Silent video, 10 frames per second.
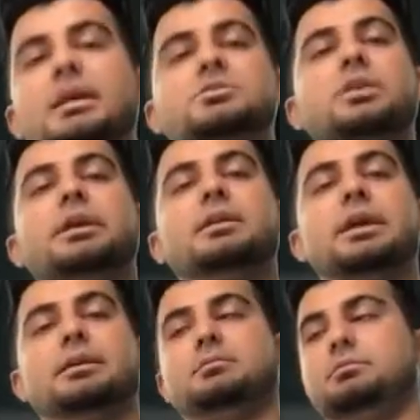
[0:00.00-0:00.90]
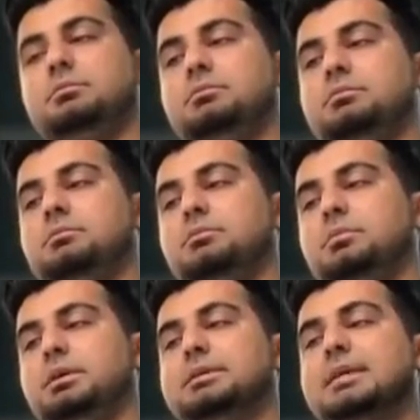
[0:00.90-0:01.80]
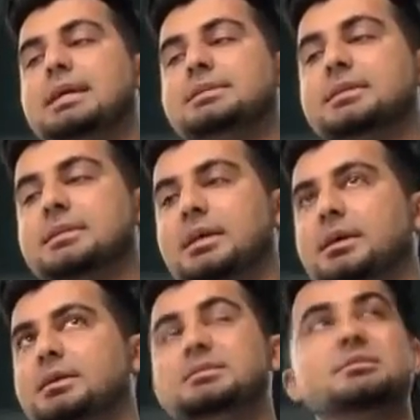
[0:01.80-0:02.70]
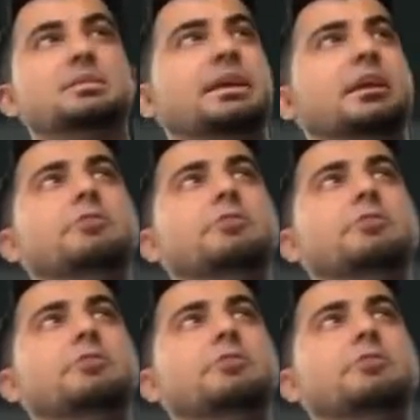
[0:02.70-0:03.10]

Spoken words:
actually like is like